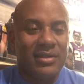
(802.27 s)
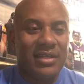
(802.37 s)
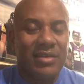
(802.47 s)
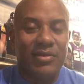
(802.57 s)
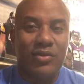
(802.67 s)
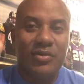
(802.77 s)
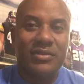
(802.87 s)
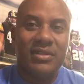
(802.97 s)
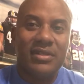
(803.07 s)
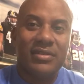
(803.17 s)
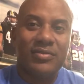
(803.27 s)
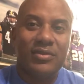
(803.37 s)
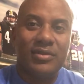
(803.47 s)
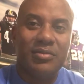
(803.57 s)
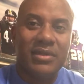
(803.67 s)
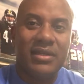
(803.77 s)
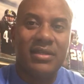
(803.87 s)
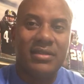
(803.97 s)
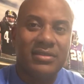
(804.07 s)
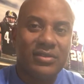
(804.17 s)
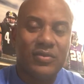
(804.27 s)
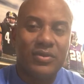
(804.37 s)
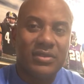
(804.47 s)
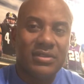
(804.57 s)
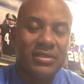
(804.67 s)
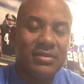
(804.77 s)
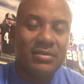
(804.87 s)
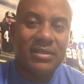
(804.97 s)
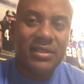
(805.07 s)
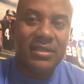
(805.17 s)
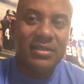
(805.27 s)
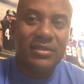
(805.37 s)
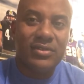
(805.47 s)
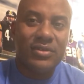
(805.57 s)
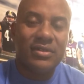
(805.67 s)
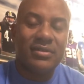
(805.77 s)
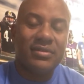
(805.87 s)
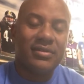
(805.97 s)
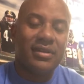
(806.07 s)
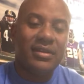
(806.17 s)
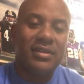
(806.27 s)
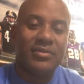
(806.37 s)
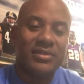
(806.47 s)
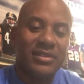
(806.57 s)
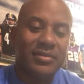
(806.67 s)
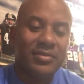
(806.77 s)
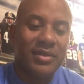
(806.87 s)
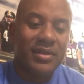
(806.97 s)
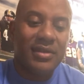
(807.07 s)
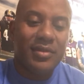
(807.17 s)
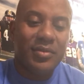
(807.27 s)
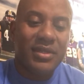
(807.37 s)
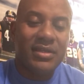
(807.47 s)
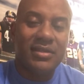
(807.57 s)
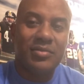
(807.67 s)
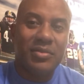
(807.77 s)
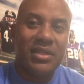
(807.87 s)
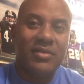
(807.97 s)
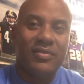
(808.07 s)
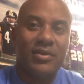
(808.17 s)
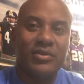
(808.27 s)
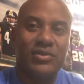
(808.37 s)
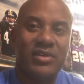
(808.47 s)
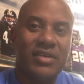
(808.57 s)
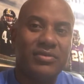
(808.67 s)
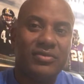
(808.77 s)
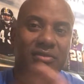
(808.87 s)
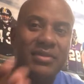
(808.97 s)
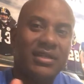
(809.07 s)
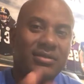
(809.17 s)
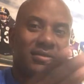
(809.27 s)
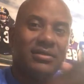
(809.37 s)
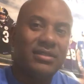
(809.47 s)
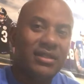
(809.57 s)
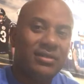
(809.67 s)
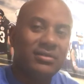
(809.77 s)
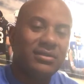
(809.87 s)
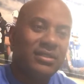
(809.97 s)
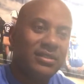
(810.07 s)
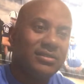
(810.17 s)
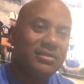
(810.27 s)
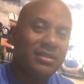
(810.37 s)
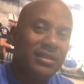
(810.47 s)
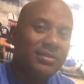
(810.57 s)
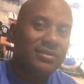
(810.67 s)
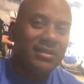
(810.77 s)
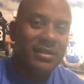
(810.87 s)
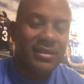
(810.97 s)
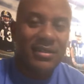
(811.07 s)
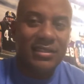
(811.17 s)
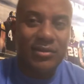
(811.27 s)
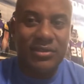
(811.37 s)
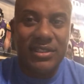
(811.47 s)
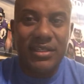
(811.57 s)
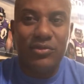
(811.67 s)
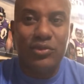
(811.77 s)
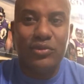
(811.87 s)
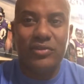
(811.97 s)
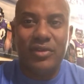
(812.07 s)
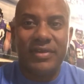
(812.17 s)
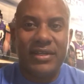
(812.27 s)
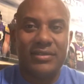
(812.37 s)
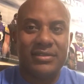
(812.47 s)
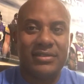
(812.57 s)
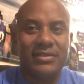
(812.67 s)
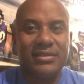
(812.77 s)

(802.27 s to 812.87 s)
lobbying one with another for debating and so forth and so on and getting the instructions. And then it was it. Because many folks traveled from house to house to house to house. There was 10 roofs of houses